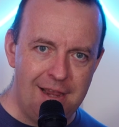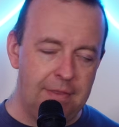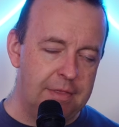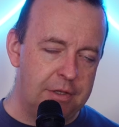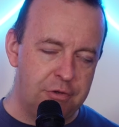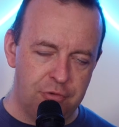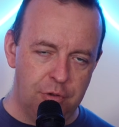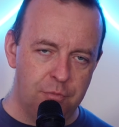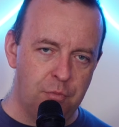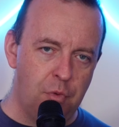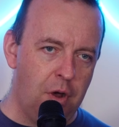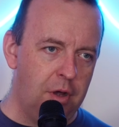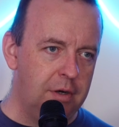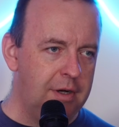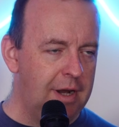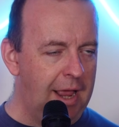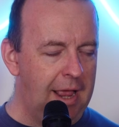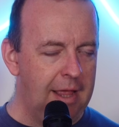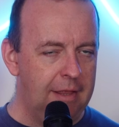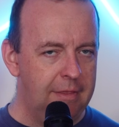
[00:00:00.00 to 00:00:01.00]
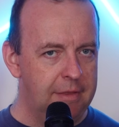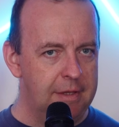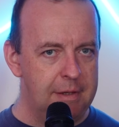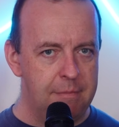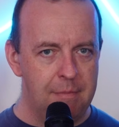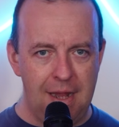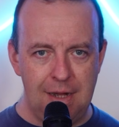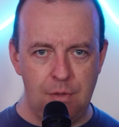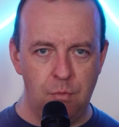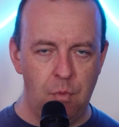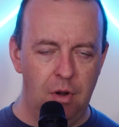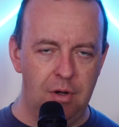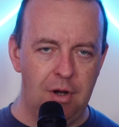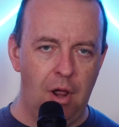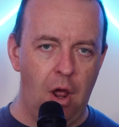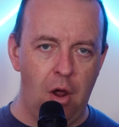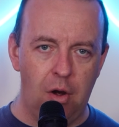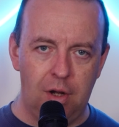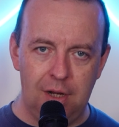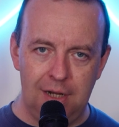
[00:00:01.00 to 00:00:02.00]
and the drum one and the main one
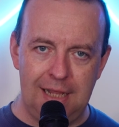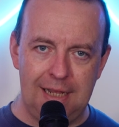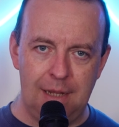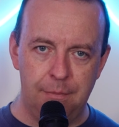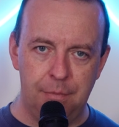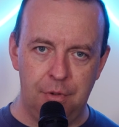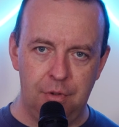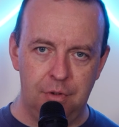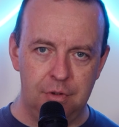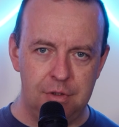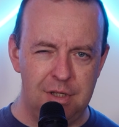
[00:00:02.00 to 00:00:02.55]
are clickable.